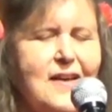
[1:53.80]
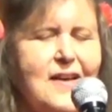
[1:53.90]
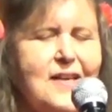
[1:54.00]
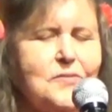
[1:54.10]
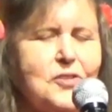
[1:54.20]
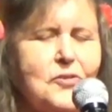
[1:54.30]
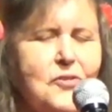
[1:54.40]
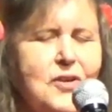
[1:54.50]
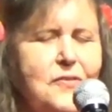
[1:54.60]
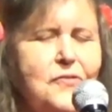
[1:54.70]
I am so
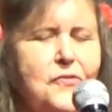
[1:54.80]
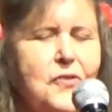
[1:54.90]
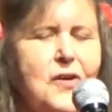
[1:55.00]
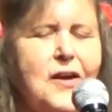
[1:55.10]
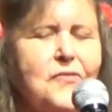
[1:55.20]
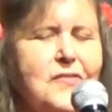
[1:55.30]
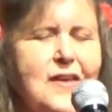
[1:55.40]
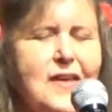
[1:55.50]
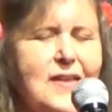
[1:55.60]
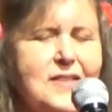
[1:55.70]
grateful for
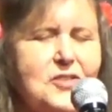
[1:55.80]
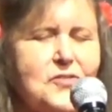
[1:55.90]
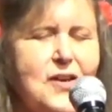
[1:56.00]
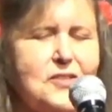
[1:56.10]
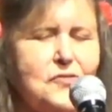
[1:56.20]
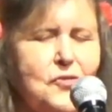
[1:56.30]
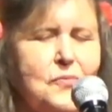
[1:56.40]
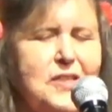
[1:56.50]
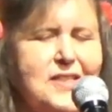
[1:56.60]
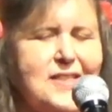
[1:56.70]
everything that is
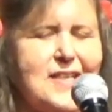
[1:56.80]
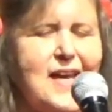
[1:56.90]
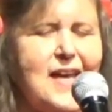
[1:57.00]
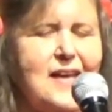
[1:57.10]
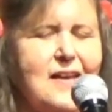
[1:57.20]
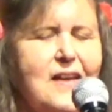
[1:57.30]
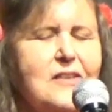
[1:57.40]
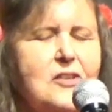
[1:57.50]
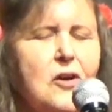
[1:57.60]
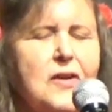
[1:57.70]
transforming today,
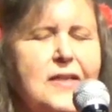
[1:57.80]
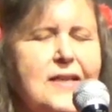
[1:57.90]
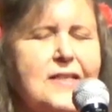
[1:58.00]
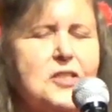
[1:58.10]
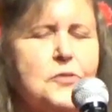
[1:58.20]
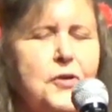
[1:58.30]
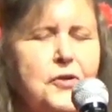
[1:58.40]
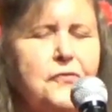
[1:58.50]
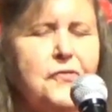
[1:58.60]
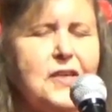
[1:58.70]
knowing that it is
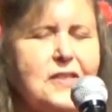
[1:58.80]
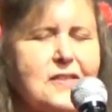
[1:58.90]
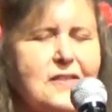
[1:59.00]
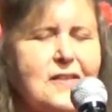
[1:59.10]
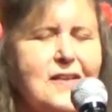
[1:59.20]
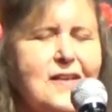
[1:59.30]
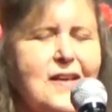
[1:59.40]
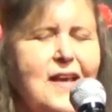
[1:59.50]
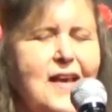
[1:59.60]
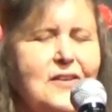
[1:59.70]
perfect
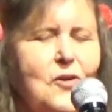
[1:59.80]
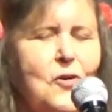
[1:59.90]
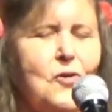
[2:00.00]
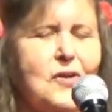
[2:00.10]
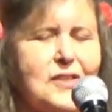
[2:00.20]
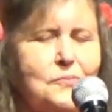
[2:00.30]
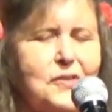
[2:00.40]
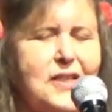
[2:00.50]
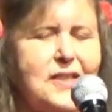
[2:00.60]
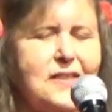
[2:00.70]
and whole and
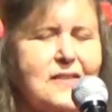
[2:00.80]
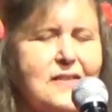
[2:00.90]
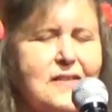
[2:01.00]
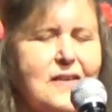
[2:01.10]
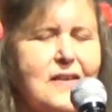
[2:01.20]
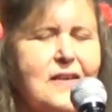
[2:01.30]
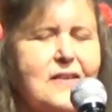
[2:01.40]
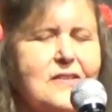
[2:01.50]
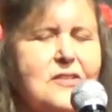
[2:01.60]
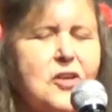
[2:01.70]
complete.
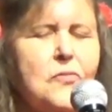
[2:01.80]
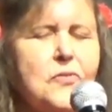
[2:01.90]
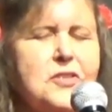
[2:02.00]
So with